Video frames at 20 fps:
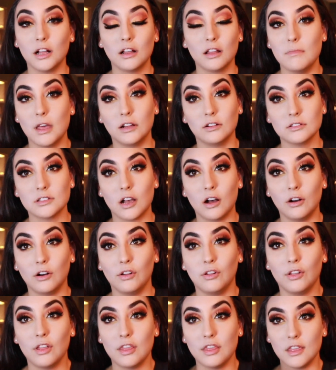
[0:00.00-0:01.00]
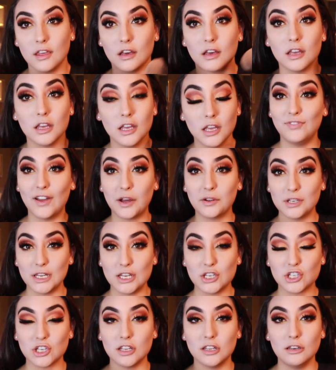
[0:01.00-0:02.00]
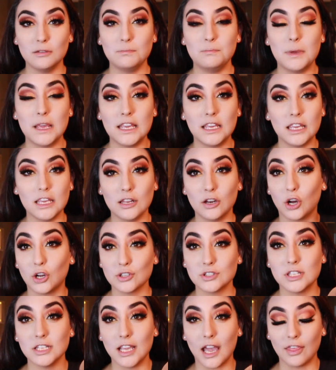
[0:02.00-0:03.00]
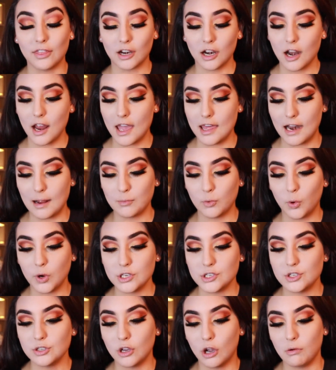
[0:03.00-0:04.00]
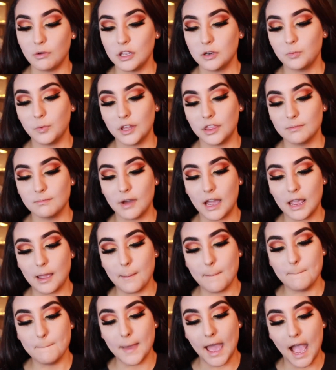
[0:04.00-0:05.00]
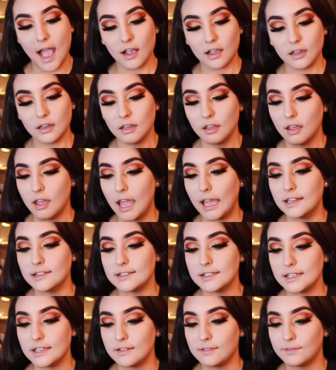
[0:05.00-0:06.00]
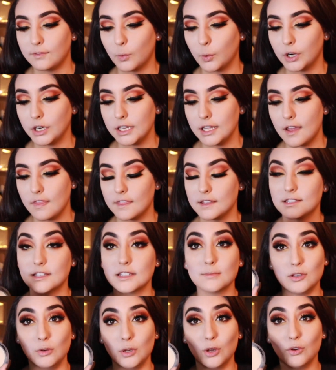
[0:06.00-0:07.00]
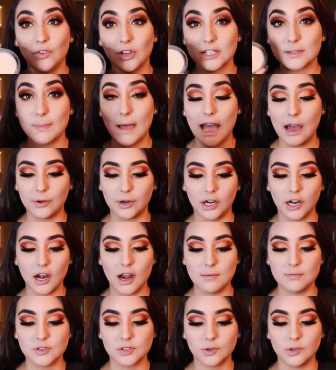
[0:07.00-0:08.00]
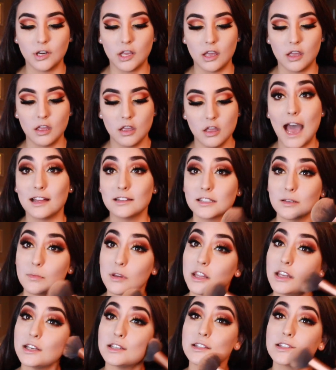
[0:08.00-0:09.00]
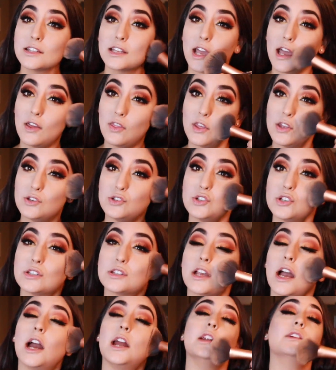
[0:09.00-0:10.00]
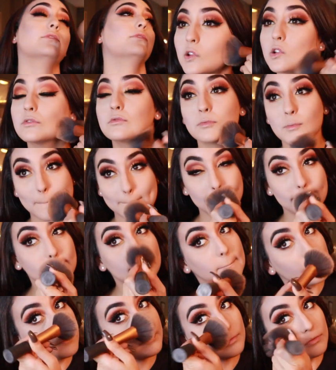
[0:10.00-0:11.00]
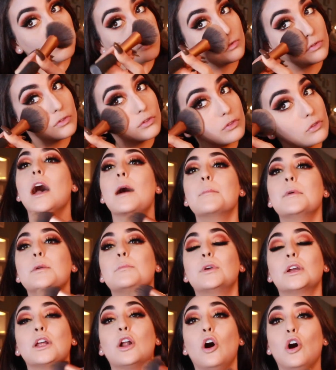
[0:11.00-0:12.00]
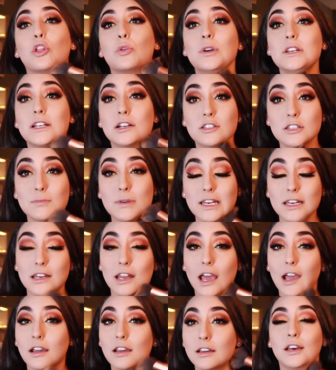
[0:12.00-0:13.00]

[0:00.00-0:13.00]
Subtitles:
meld all the foundation, baking all together. And I'm going to go in with my MAC NC40, and this is Studio Fix powder. I'm just going to add some of this and then just kind of, I'm going to bring it all the way down to my neck